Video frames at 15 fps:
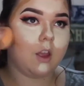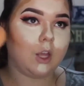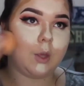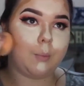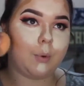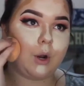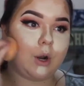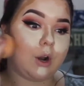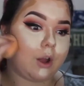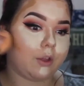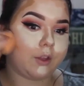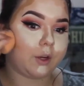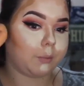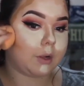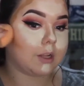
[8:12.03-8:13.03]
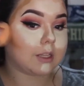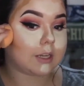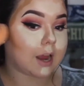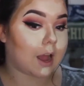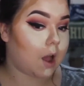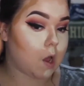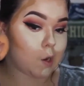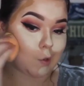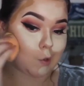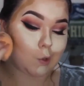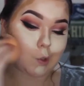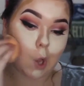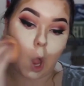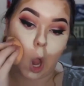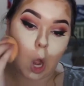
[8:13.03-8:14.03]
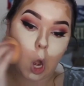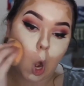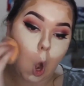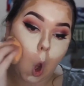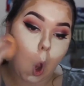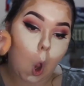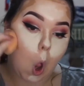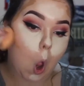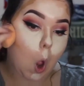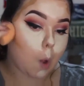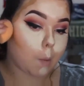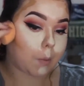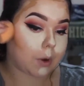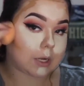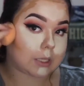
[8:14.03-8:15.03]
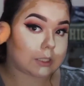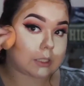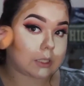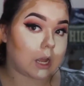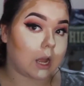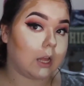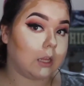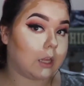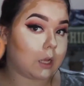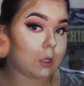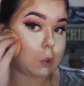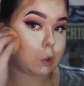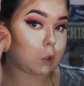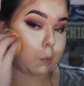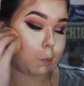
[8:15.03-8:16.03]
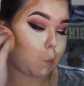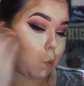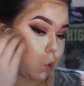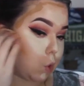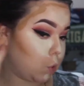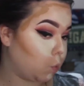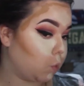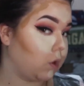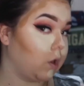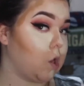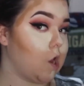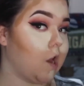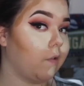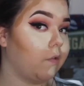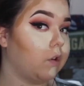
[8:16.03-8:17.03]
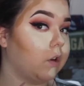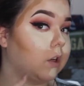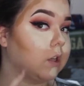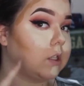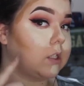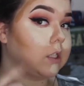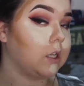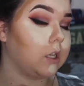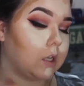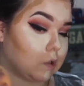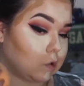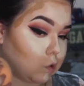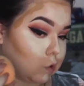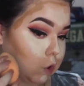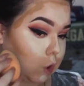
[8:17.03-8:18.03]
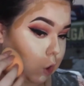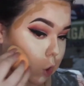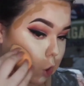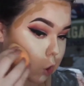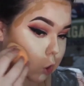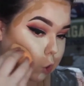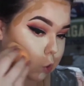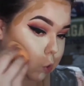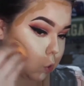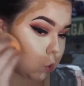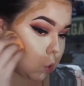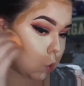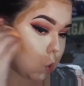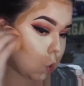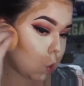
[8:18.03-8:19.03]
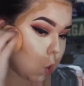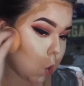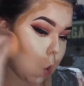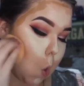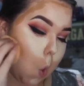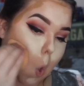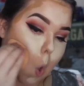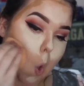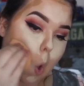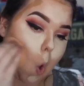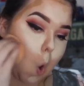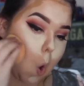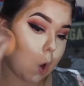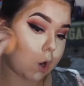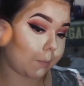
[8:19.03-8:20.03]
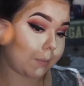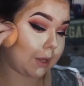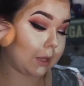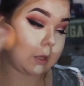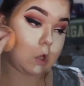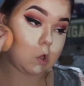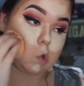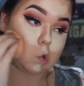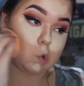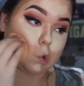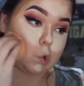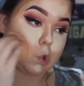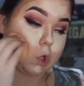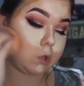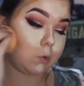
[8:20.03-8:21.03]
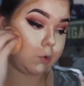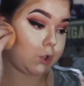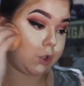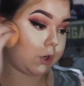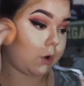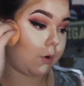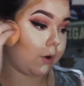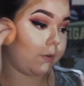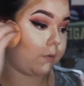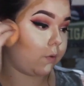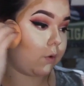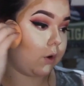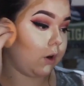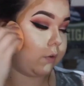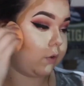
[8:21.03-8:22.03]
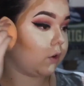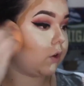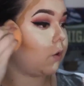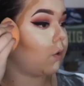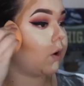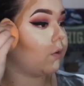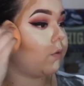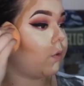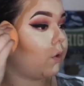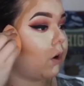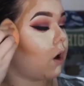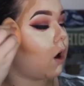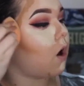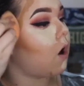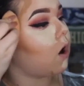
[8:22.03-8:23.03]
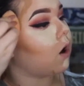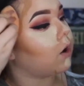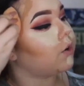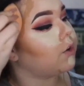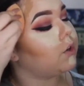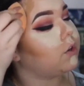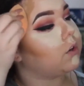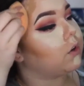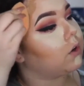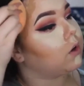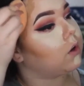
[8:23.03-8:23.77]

you put it on there, blend it out, and it's done. But it's not that simple. You really have to, because see, it still looks hard. I mean, unless that's what you're going for. If you're going for a harsh